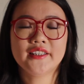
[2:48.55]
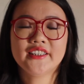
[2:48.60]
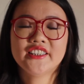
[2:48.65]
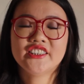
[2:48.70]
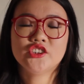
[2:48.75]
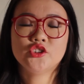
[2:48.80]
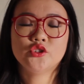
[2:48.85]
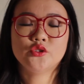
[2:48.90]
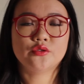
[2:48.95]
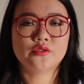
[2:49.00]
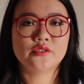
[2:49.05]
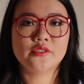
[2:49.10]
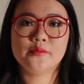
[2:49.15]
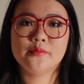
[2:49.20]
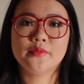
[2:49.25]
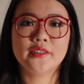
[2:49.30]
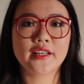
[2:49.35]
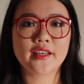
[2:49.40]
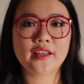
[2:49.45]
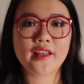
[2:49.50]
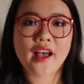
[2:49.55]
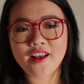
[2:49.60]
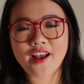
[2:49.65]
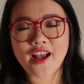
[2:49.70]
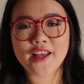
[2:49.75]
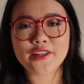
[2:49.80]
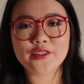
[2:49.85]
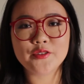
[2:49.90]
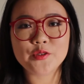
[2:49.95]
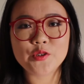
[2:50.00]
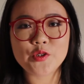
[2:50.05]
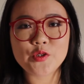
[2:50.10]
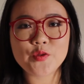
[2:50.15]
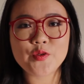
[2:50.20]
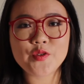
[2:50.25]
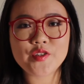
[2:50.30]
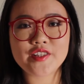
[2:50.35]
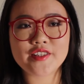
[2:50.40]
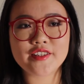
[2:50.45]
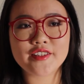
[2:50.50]
Extremely. I don't
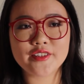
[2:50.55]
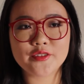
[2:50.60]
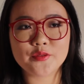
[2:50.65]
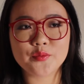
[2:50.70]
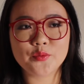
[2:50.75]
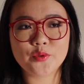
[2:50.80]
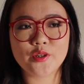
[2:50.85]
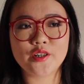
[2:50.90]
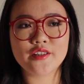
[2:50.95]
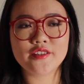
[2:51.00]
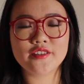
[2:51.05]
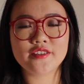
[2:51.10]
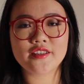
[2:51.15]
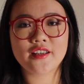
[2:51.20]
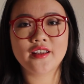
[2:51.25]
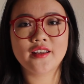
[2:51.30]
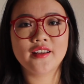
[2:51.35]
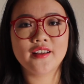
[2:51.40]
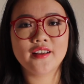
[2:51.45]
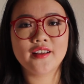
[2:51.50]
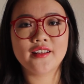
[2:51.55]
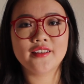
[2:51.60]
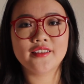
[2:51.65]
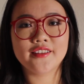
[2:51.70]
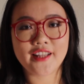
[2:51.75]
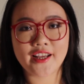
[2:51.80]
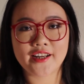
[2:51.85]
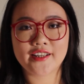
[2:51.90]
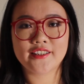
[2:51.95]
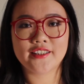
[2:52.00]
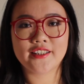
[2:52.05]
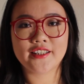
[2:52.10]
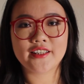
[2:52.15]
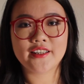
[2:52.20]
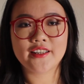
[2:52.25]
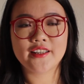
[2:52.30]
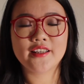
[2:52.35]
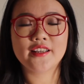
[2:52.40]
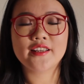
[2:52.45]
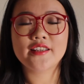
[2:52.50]
use this word
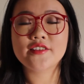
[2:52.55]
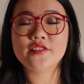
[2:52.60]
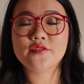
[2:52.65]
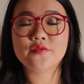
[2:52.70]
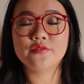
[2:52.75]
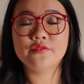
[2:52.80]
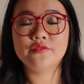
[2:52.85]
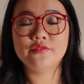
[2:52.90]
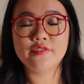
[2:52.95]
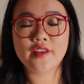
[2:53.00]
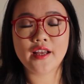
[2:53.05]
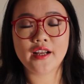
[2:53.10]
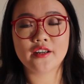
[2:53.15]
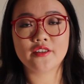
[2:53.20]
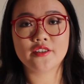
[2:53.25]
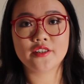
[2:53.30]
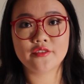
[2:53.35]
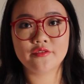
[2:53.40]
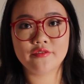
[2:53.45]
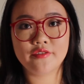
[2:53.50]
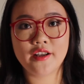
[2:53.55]
lightly. It's very